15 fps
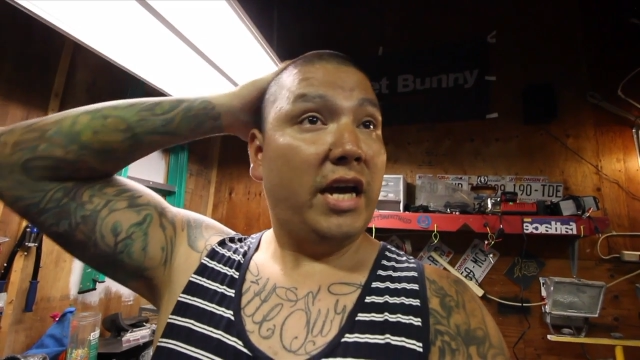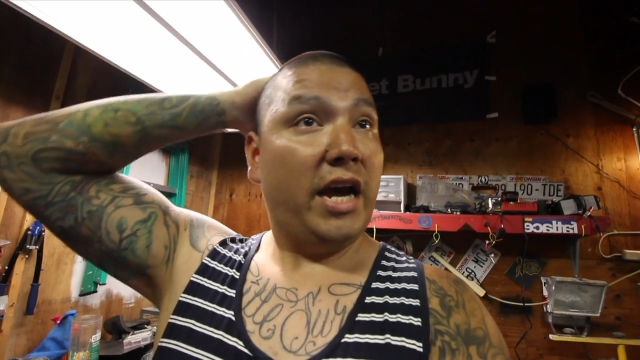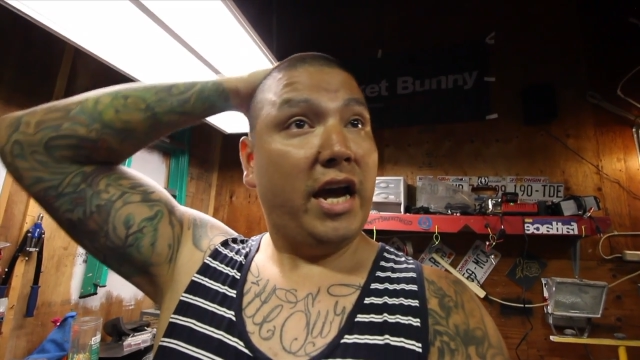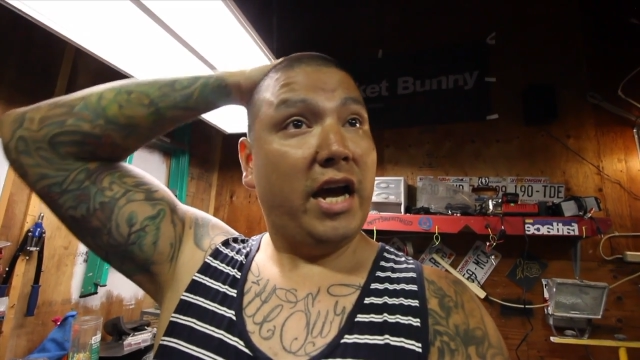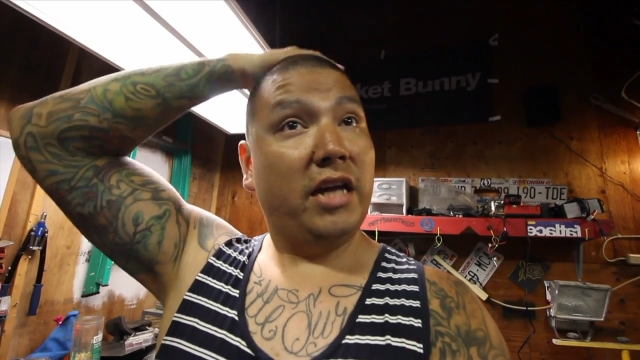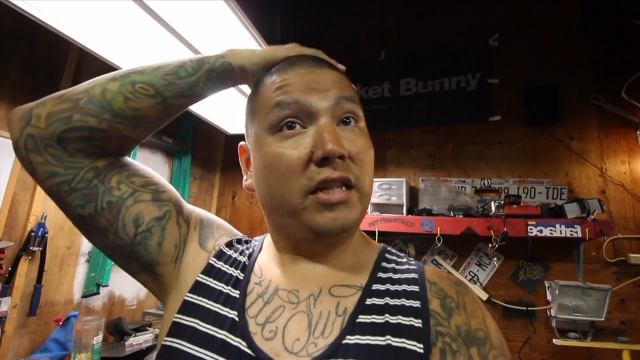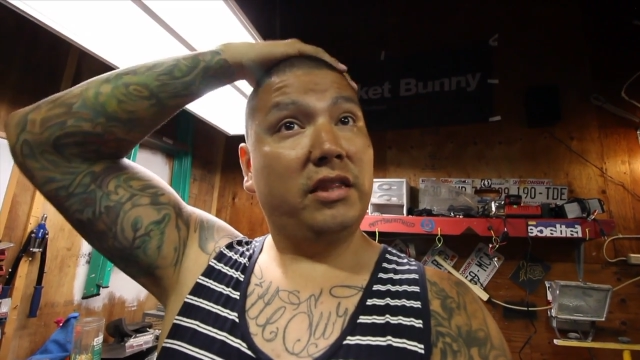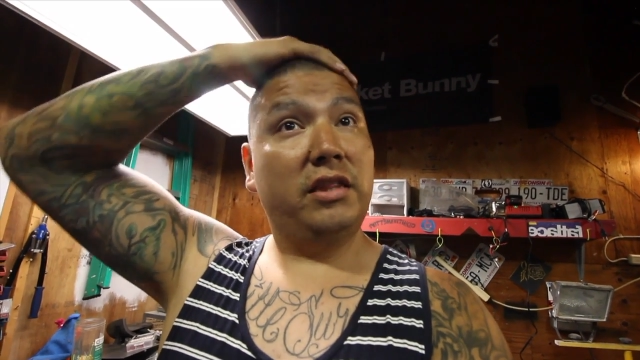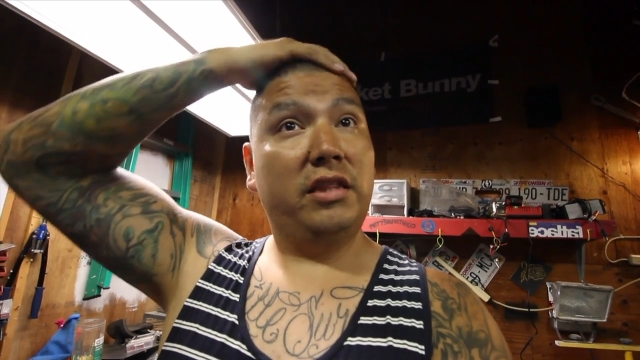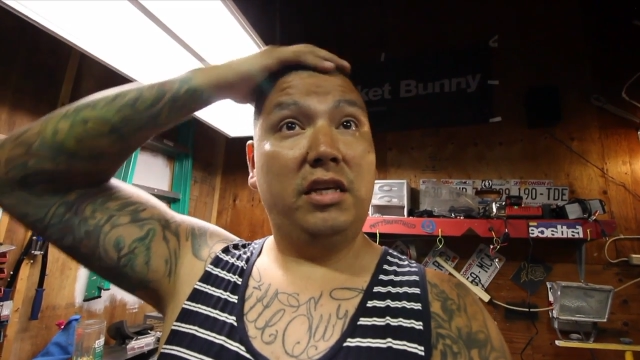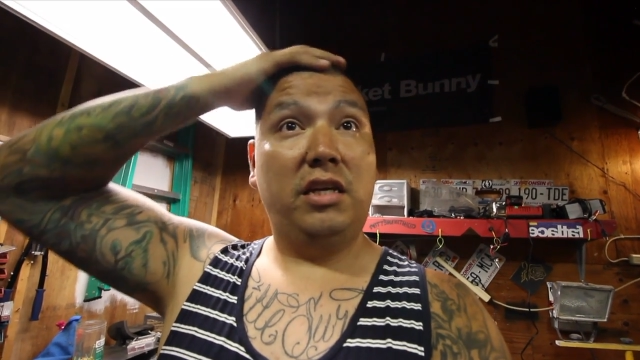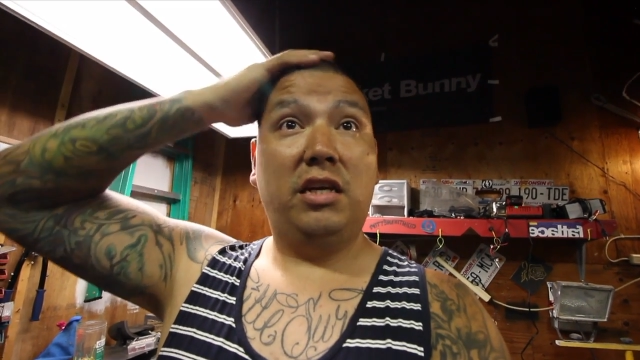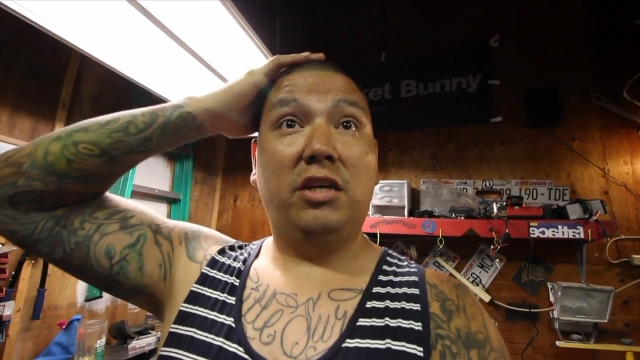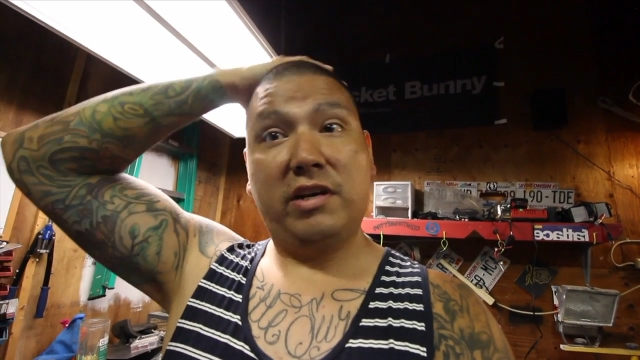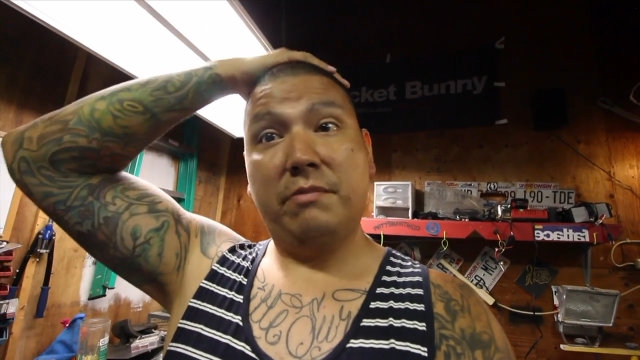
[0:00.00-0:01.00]
at
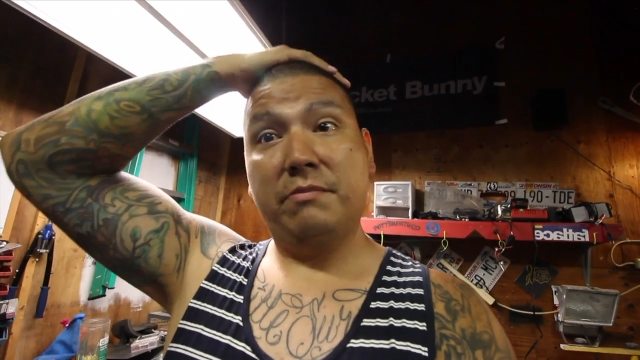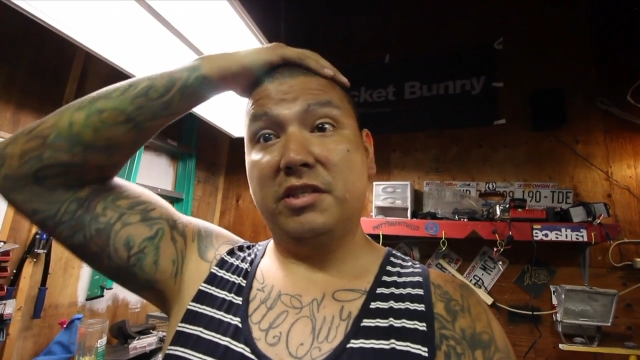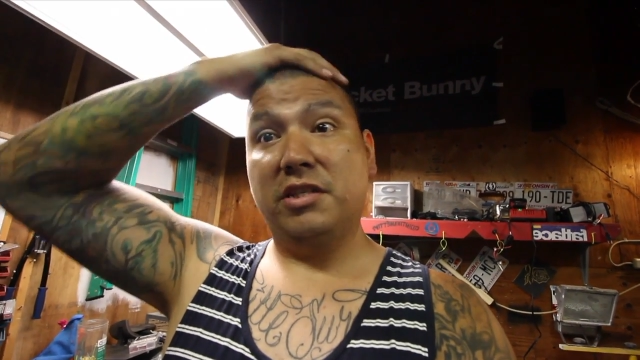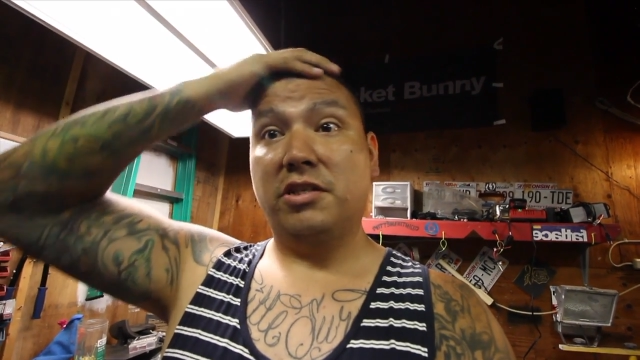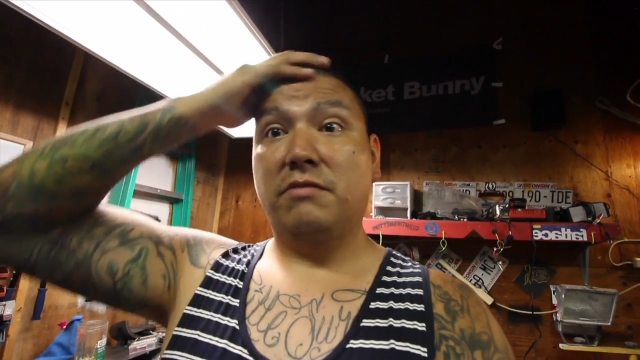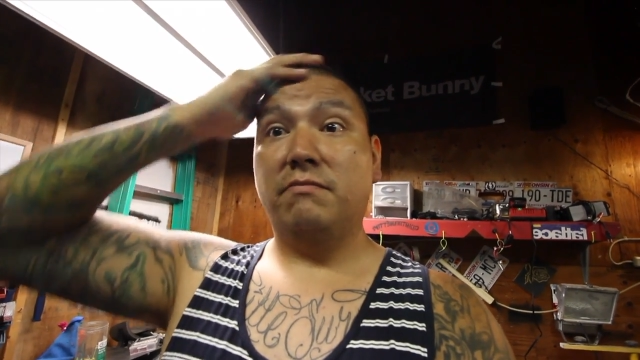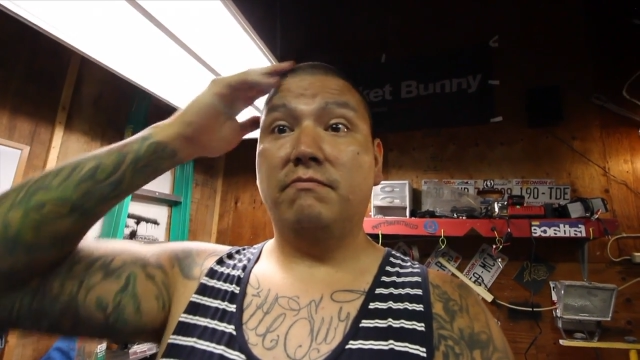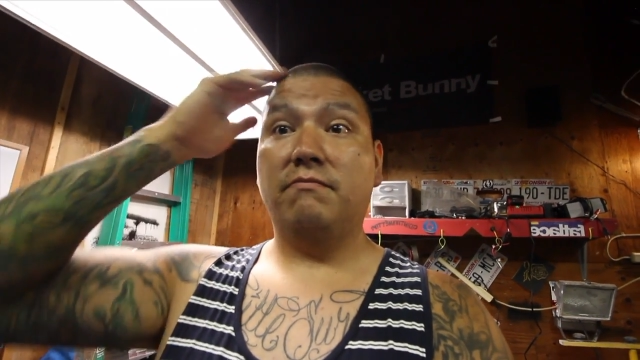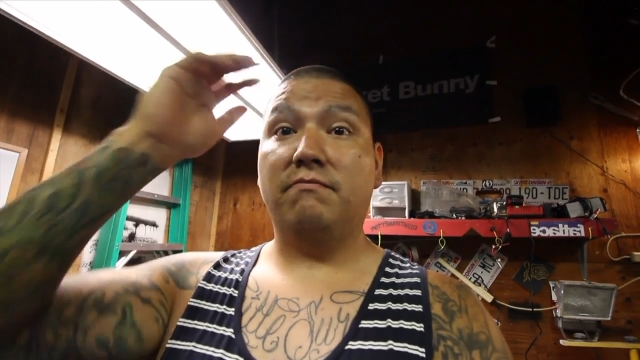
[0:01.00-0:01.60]
the competition.